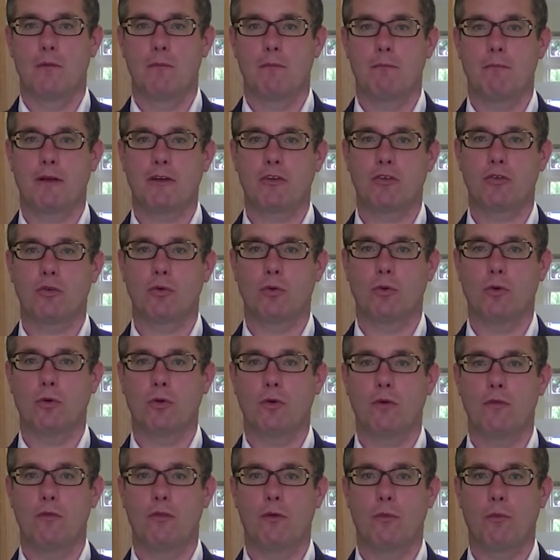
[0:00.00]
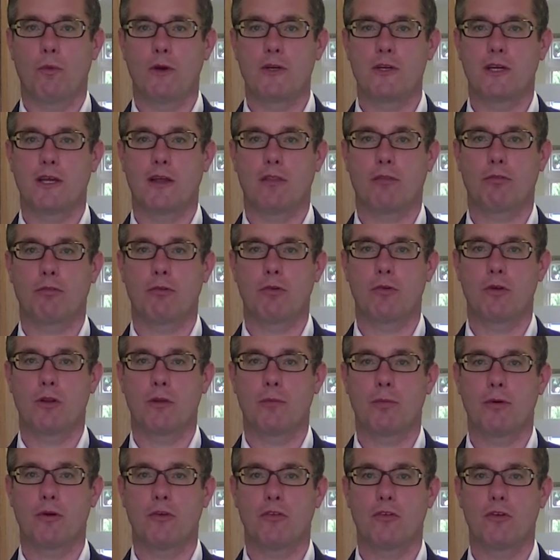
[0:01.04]
Make sure that when you get through to the
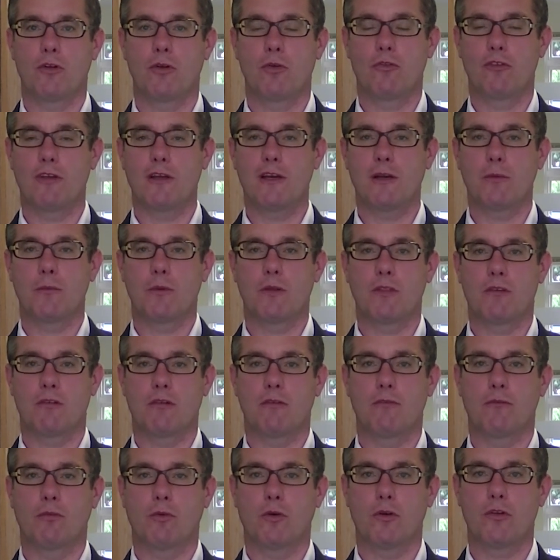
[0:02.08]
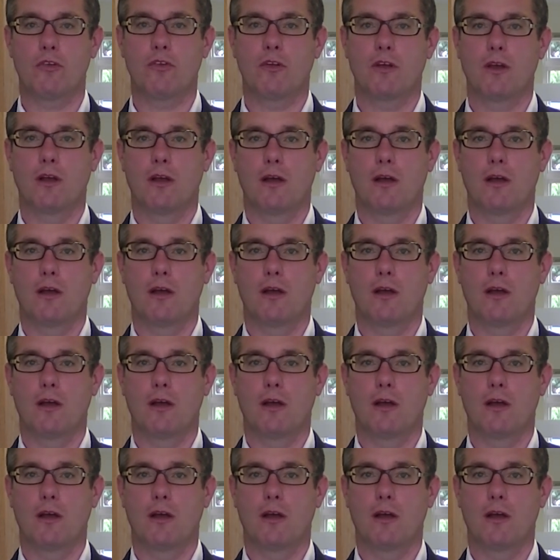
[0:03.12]
person who's dealing with your invoice,